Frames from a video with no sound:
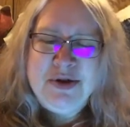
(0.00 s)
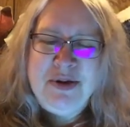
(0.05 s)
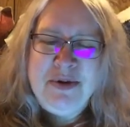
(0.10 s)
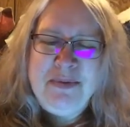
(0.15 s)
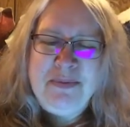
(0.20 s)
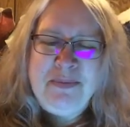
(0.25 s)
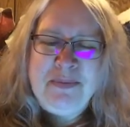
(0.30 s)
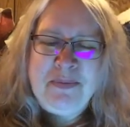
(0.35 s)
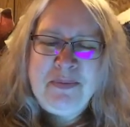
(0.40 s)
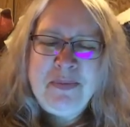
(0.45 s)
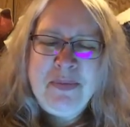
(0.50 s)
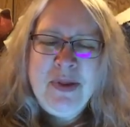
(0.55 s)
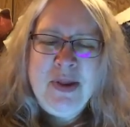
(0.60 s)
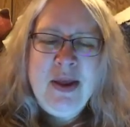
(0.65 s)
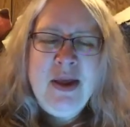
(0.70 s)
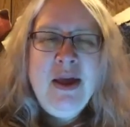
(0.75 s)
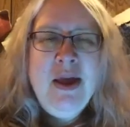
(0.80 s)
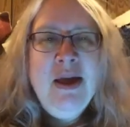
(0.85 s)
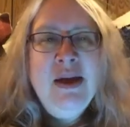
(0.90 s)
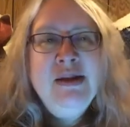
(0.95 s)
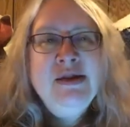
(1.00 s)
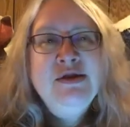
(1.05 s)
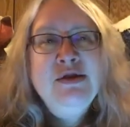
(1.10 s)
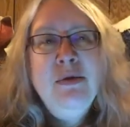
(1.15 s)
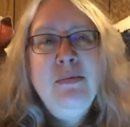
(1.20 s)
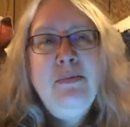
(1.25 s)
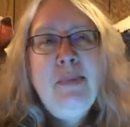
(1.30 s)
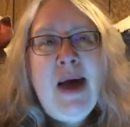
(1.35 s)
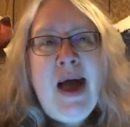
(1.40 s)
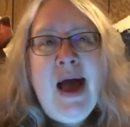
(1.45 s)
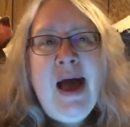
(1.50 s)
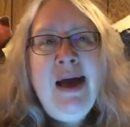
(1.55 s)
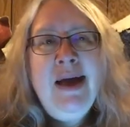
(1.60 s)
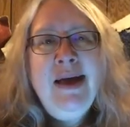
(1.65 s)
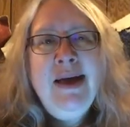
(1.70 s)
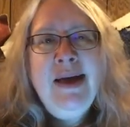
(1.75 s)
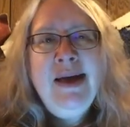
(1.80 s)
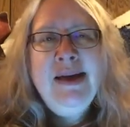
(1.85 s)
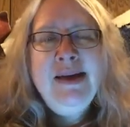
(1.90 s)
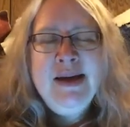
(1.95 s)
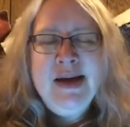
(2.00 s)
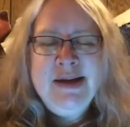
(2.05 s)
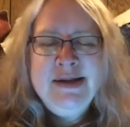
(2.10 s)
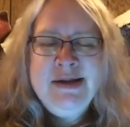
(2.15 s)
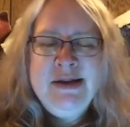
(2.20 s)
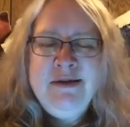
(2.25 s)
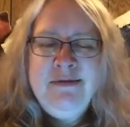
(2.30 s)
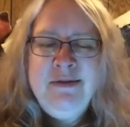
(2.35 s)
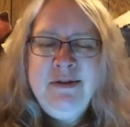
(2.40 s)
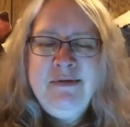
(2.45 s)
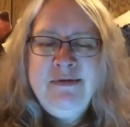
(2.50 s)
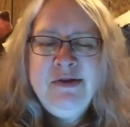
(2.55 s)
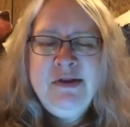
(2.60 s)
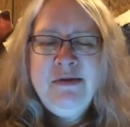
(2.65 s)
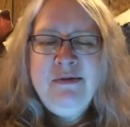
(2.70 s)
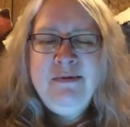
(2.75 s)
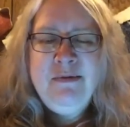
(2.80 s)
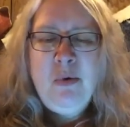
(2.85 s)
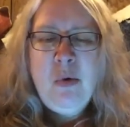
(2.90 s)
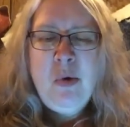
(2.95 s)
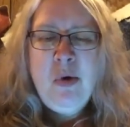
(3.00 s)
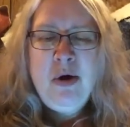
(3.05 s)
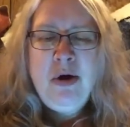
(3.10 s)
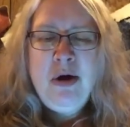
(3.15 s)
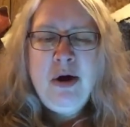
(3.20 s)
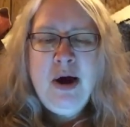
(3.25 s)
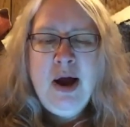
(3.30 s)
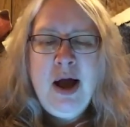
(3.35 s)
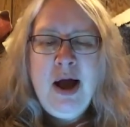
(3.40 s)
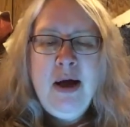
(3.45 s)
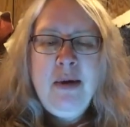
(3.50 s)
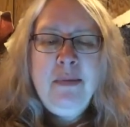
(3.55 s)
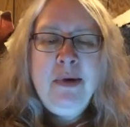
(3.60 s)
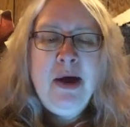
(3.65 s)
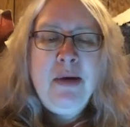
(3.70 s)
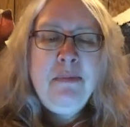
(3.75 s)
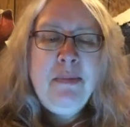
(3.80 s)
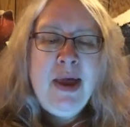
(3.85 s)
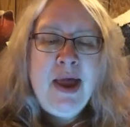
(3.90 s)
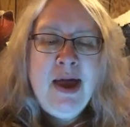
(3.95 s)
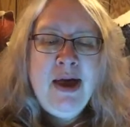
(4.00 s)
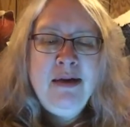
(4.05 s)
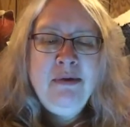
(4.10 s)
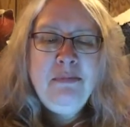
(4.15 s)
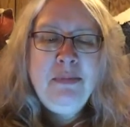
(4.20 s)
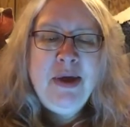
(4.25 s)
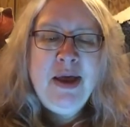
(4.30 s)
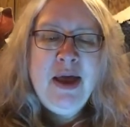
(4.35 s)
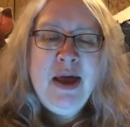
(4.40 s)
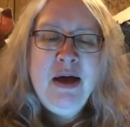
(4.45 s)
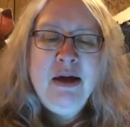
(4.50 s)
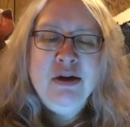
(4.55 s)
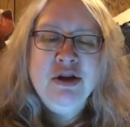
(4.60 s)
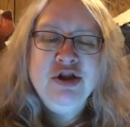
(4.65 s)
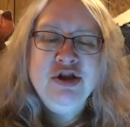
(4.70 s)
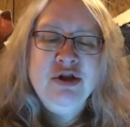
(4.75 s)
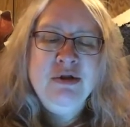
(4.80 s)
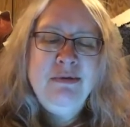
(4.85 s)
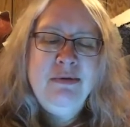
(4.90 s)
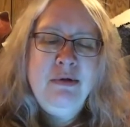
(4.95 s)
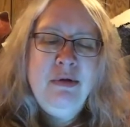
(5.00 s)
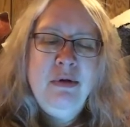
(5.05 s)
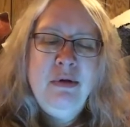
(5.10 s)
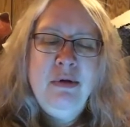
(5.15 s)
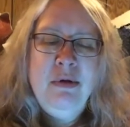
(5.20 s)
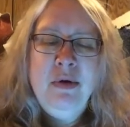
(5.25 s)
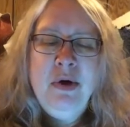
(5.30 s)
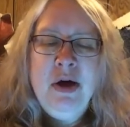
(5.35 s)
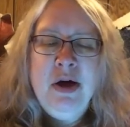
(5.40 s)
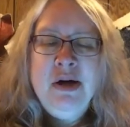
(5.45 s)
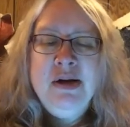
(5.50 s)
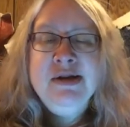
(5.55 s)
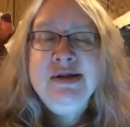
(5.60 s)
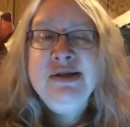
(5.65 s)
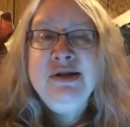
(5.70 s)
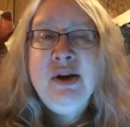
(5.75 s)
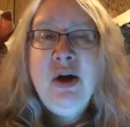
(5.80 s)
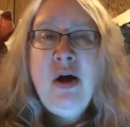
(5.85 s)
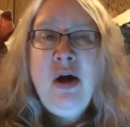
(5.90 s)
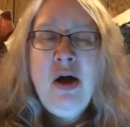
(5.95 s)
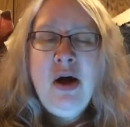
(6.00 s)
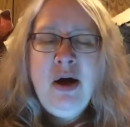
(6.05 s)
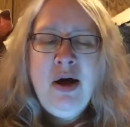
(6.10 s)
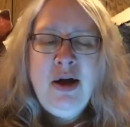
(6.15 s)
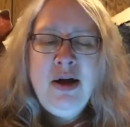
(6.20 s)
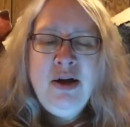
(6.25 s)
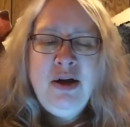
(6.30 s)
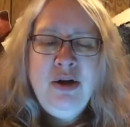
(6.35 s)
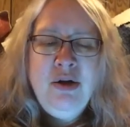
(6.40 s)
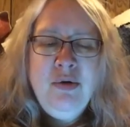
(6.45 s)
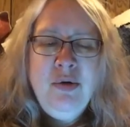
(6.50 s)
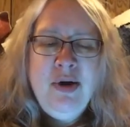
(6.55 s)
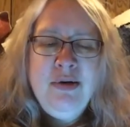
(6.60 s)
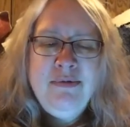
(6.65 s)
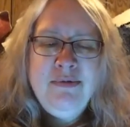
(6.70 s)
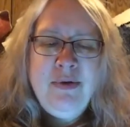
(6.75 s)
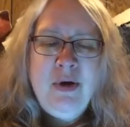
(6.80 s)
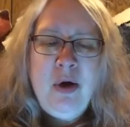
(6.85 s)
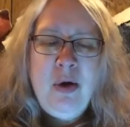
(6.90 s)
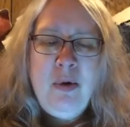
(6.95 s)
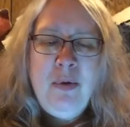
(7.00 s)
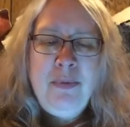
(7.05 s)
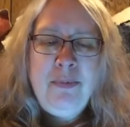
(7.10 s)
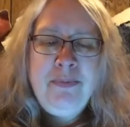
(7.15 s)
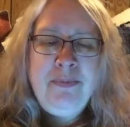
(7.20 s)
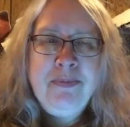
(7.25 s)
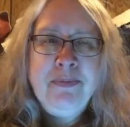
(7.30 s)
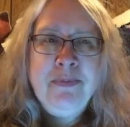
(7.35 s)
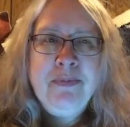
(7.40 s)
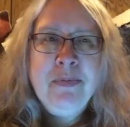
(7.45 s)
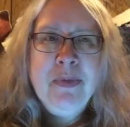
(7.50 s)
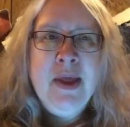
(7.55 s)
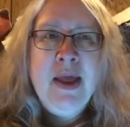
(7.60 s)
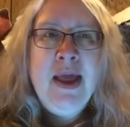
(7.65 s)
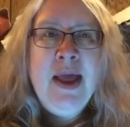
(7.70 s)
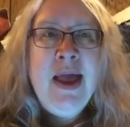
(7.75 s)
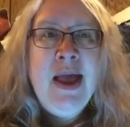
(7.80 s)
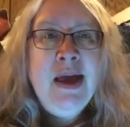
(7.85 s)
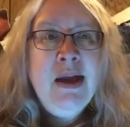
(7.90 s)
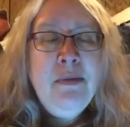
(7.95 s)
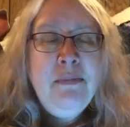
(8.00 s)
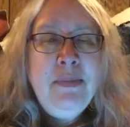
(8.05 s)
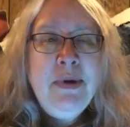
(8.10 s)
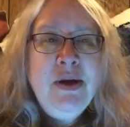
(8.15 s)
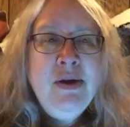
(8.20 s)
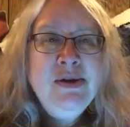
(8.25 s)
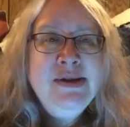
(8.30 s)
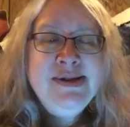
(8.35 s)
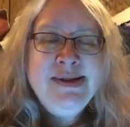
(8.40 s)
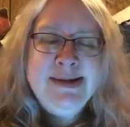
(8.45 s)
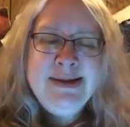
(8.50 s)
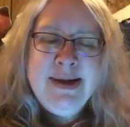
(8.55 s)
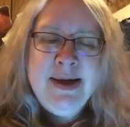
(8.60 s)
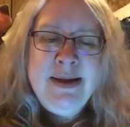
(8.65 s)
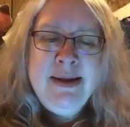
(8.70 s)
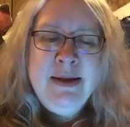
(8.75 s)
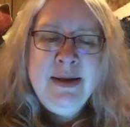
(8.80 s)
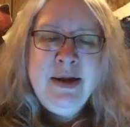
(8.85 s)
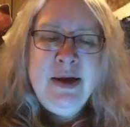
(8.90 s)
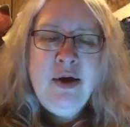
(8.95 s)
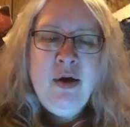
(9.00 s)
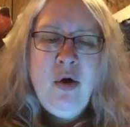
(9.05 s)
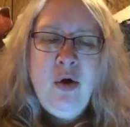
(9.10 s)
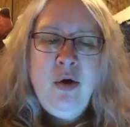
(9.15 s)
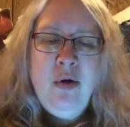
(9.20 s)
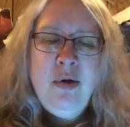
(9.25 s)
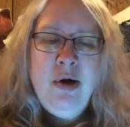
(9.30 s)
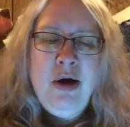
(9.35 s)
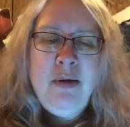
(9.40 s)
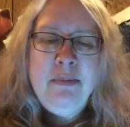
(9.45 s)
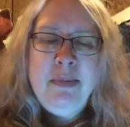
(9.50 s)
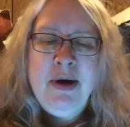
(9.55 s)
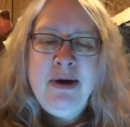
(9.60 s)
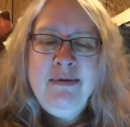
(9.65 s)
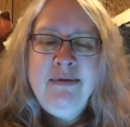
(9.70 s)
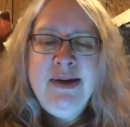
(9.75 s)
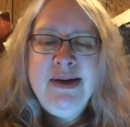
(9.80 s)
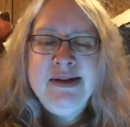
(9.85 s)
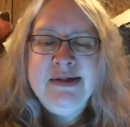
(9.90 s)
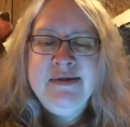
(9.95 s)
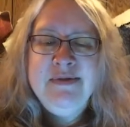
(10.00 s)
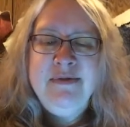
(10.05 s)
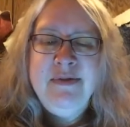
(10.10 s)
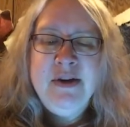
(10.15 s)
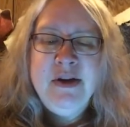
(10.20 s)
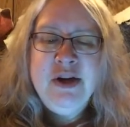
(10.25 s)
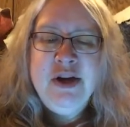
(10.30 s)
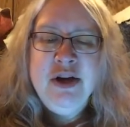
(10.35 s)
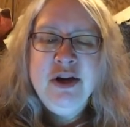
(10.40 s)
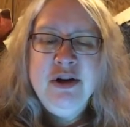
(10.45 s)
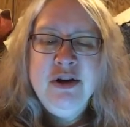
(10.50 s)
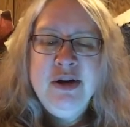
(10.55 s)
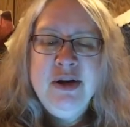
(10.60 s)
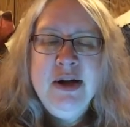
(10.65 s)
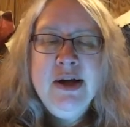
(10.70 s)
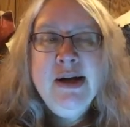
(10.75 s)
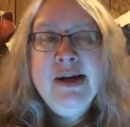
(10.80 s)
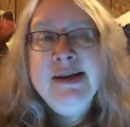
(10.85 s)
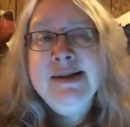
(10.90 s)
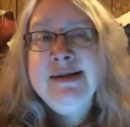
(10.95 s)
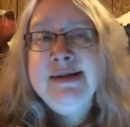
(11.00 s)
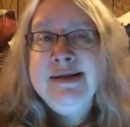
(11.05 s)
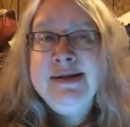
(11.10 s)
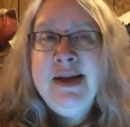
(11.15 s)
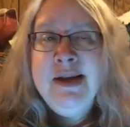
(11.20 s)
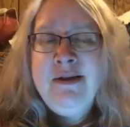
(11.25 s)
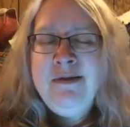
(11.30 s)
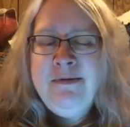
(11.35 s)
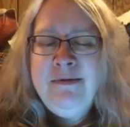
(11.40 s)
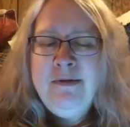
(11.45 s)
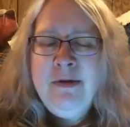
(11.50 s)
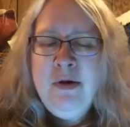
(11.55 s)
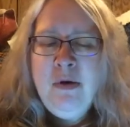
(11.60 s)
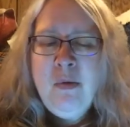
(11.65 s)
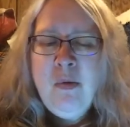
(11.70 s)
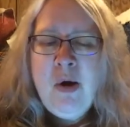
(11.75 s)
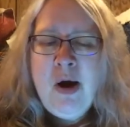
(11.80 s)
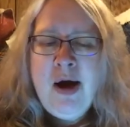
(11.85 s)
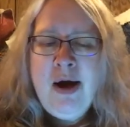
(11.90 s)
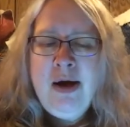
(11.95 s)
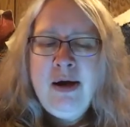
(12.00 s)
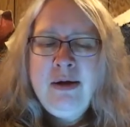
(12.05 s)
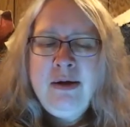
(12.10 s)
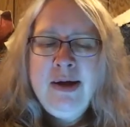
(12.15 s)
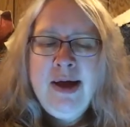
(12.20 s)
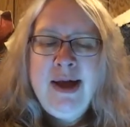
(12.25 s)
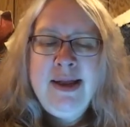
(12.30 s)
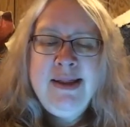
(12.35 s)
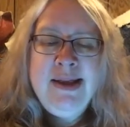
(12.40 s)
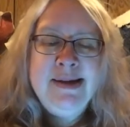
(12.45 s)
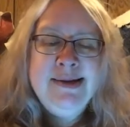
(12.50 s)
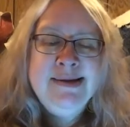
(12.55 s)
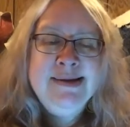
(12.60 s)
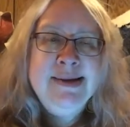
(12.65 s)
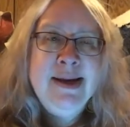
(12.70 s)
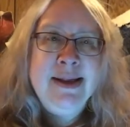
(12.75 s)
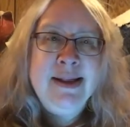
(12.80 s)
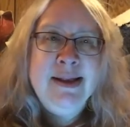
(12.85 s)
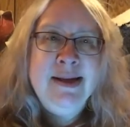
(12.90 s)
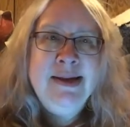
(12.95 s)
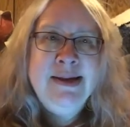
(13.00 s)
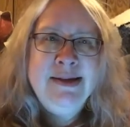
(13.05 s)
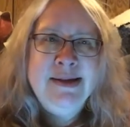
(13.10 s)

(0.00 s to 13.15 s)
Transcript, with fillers: So back in 1954, um, a man, Pierre Chauvet, saw a UFO. It appeared suddenly above his vineyard, stayed for a while, and then suddenly disappeared.